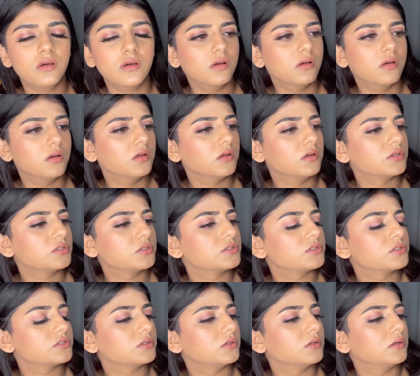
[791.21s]
Uh,
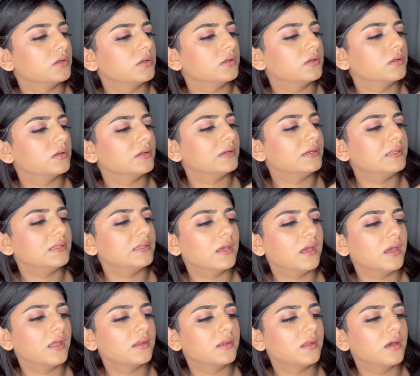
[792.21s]

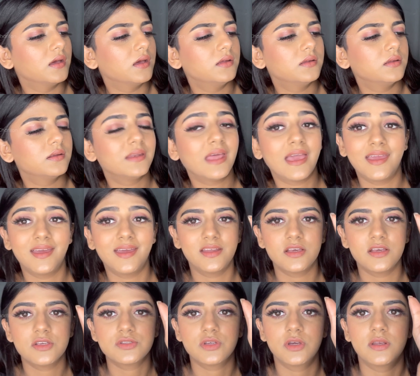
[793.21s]
Diana, Diana,
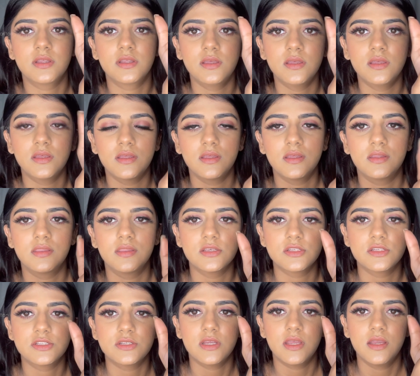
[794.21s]
sorry, in the
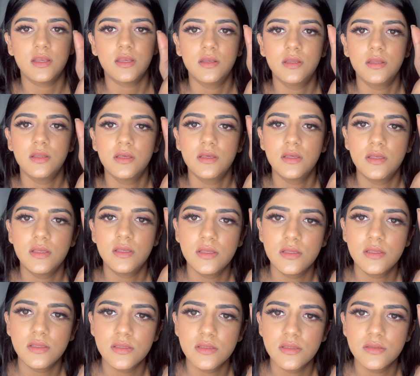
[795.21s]
shade
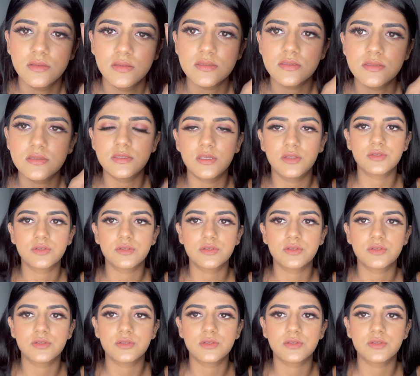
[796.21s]
zero